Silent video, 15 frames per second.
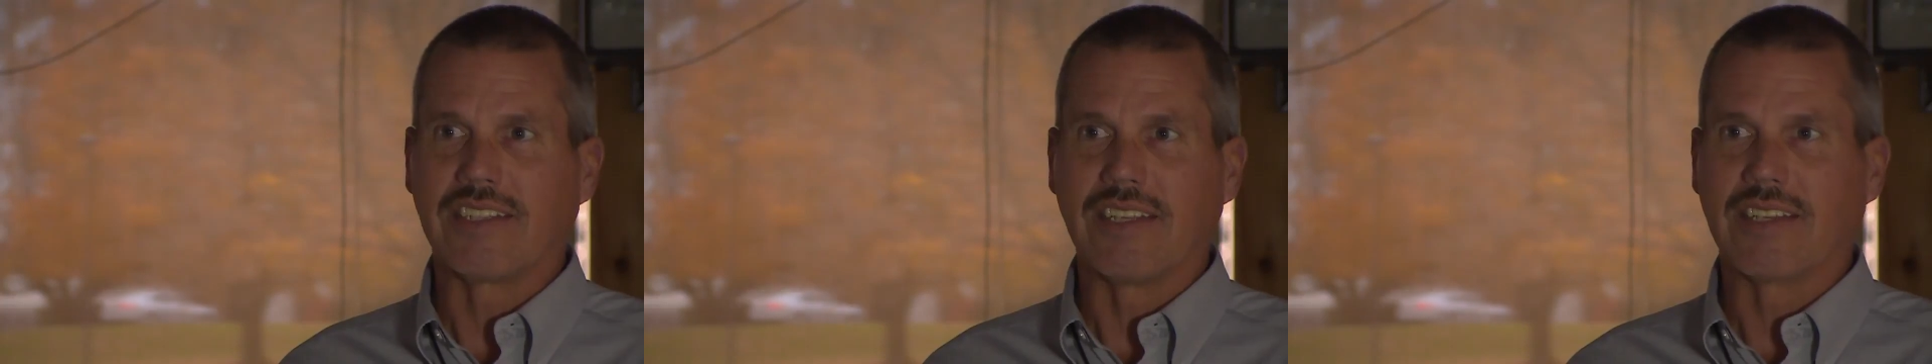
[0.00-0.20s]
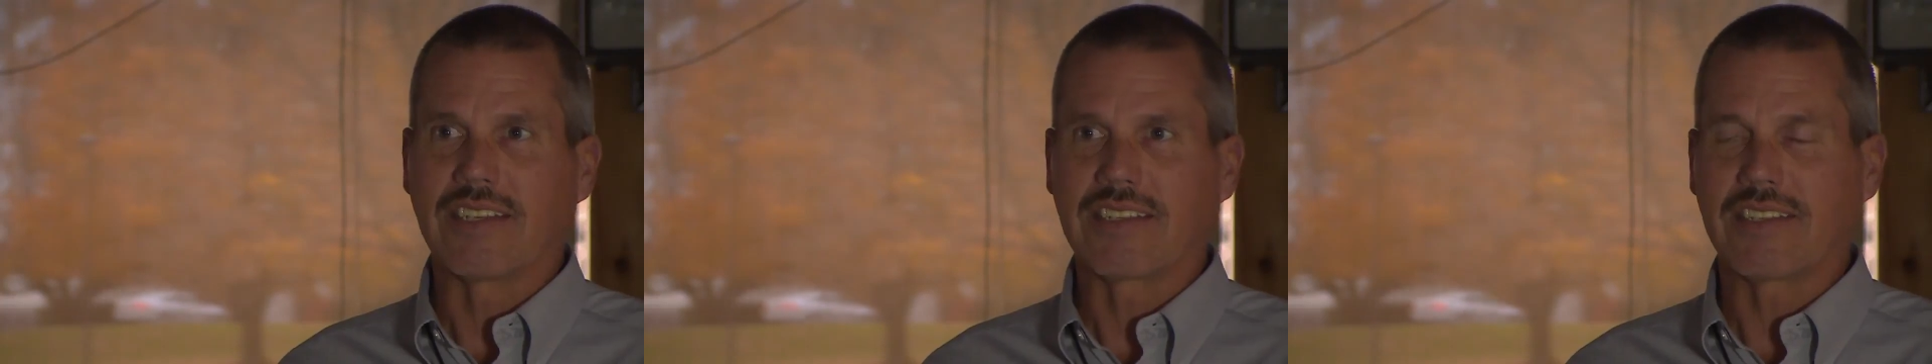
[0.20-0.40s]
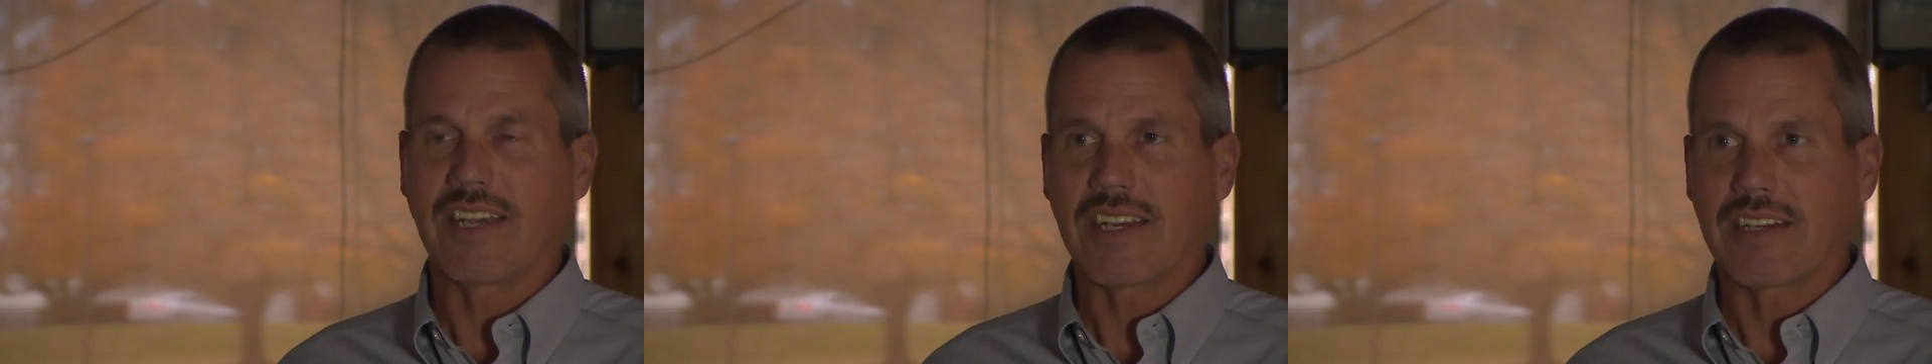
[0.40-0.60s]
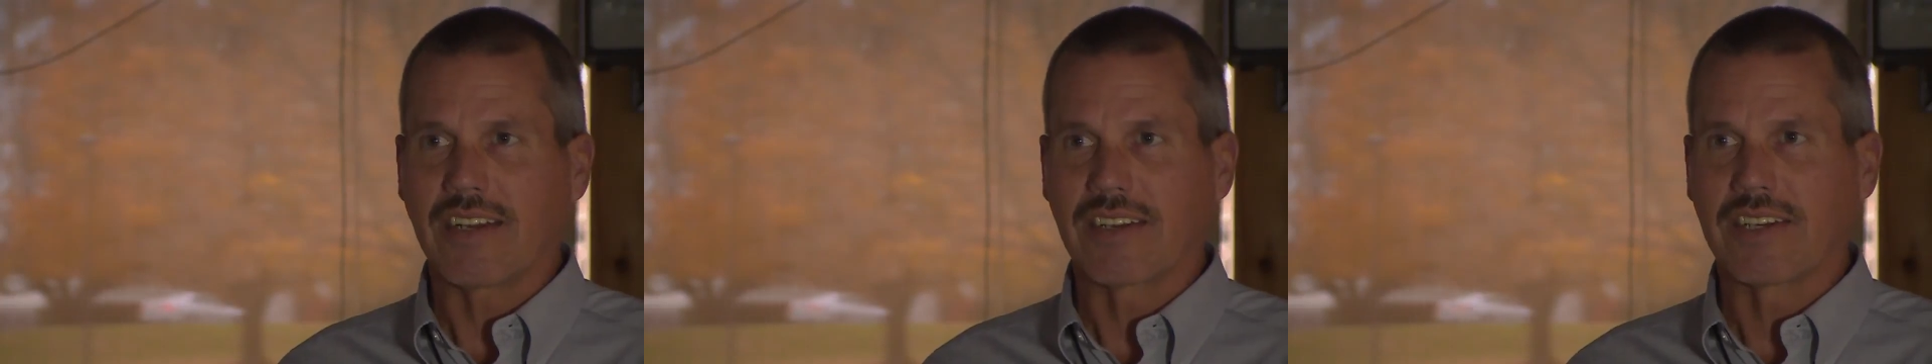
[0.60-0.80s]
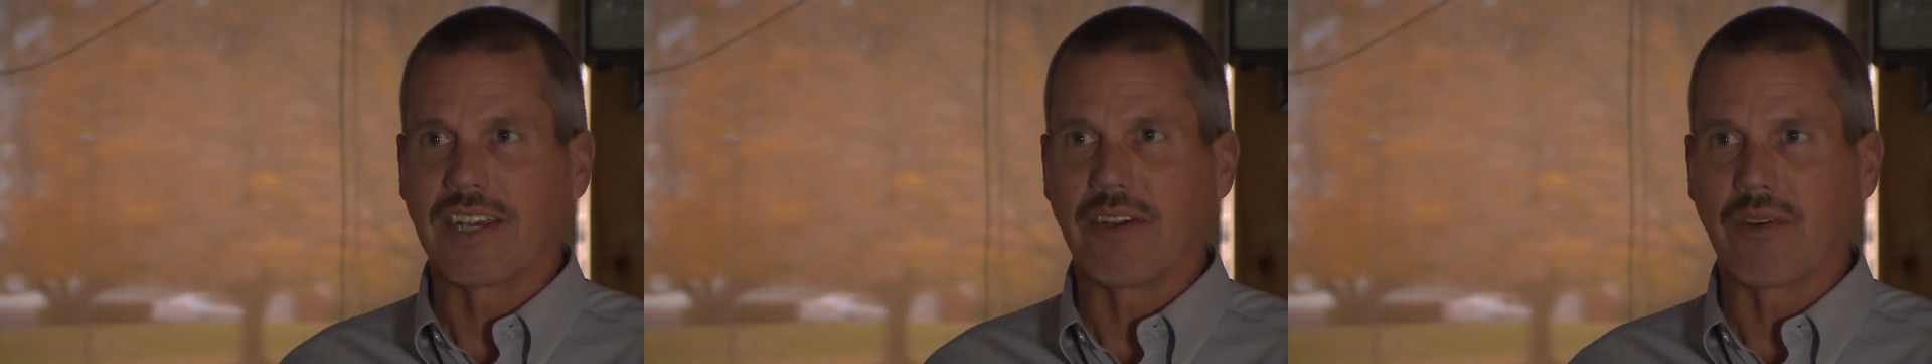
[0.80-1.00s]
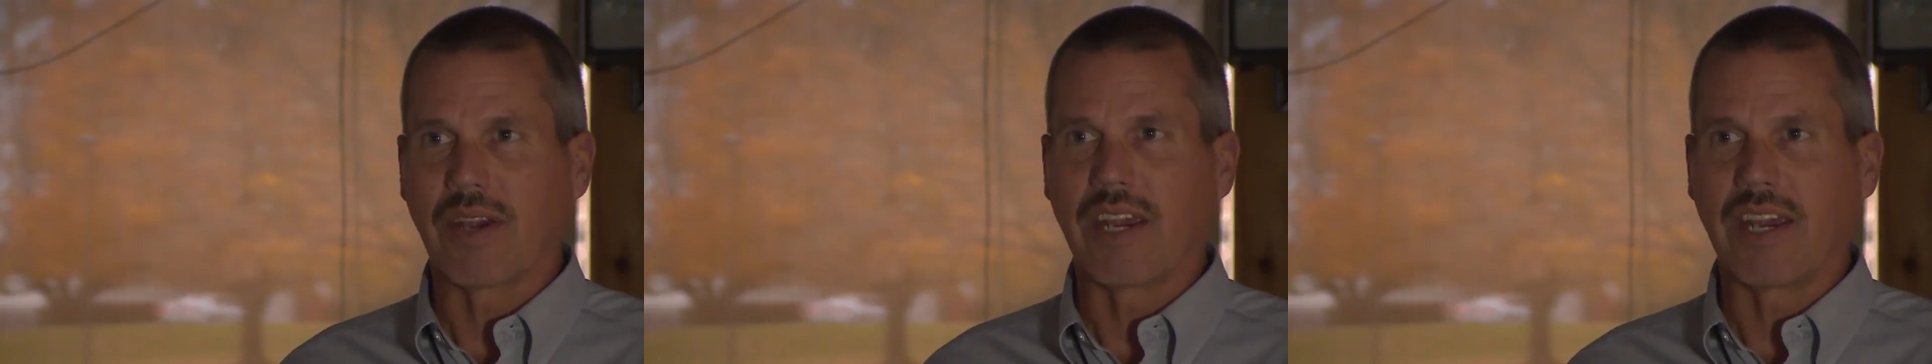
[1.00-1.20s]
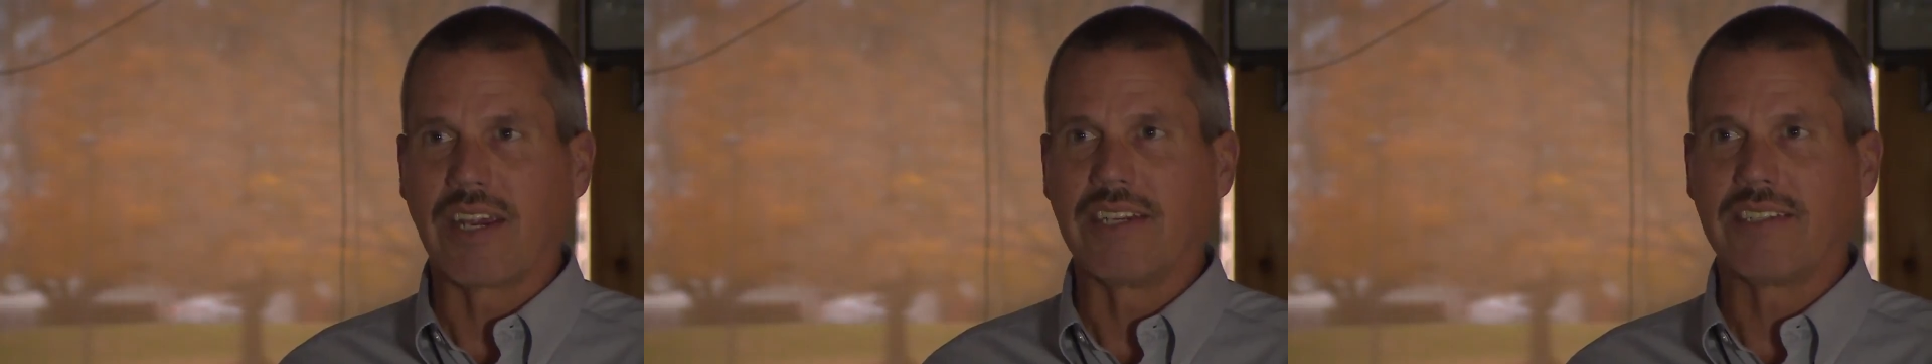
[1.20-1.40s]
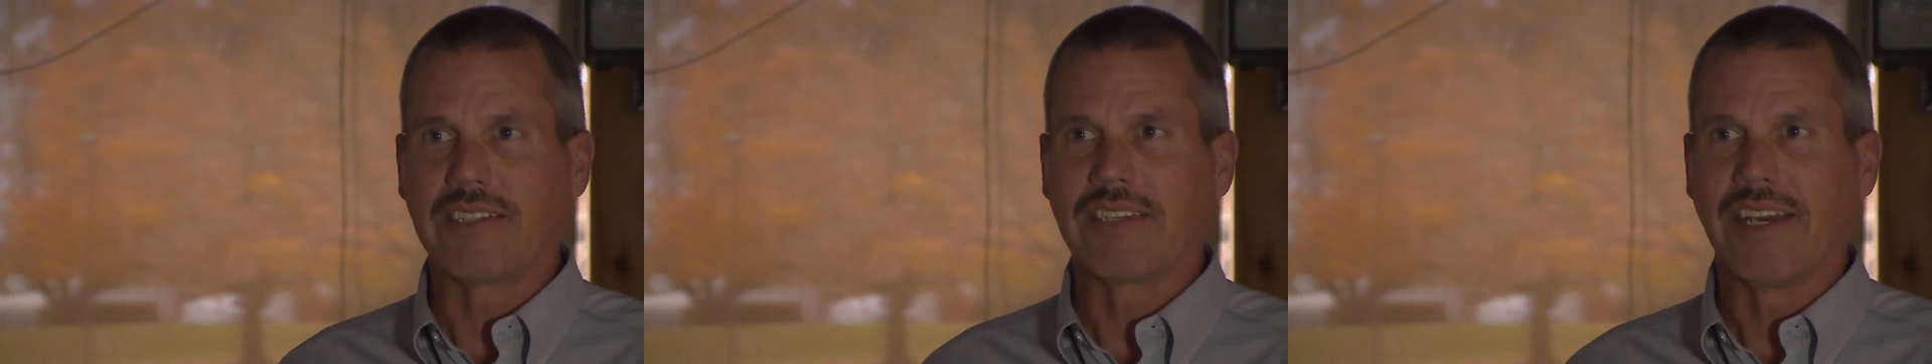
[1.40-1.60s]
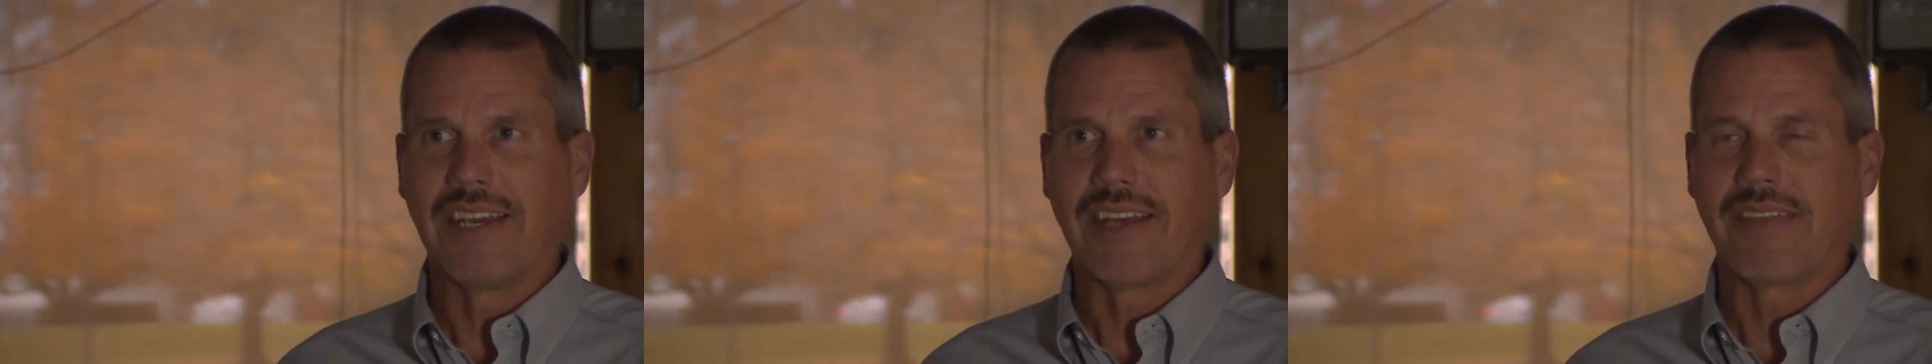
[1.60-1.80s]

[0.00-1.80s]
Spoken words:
and the signal degrades,